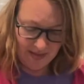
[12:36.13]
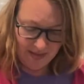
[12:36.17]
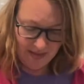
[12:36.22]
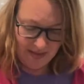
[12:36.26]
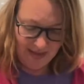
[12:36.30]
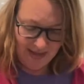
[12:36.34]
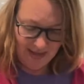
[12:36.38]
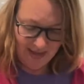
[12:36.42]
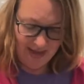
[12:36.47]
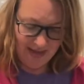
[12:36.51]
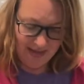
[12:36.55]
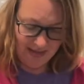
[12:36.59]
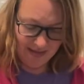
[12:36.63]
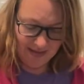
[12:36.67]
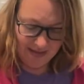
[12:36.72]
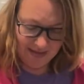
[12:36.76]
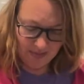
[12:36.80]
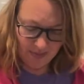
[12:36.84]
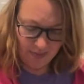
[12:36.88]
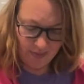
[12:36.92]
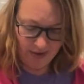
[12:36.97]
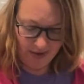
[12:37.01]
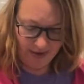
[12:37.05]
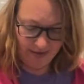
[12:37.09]
Kind of
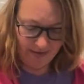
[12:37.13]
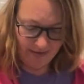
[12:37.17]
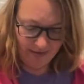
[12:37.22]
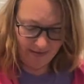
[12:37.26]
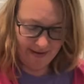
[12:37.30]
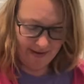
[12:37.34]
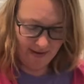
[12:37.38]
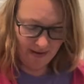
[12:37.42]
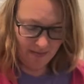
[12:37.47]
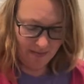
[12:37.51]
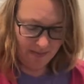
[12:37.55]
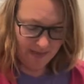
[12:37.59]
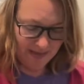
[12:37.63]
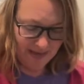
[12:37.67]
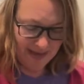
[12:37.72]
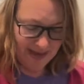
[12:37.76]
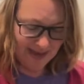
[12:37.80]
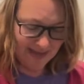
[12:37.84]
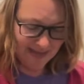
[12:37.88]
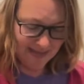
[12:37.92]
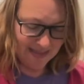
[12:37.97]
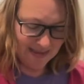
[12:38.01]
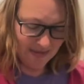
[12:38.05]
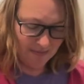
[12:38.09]
spread it around, but
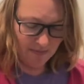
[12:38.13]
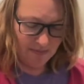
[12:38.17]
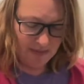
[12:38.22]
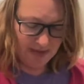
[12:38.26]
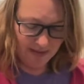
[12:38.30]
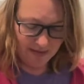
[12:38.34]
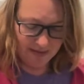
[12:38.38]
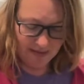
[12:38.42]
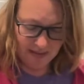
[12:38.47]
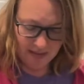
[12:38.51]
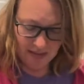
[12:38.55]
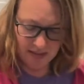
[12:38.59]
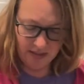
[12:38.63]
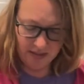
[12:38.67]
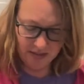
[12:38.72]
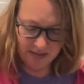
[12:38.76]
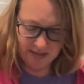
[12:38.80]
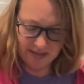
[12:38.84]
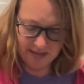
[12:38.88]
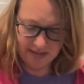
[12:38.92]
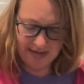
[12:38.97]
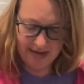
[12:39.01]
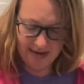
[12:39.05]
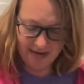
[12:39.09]
as it melts and
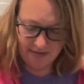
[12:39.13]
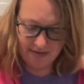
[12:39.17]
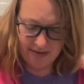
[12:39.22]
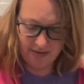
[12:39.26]
cooks down,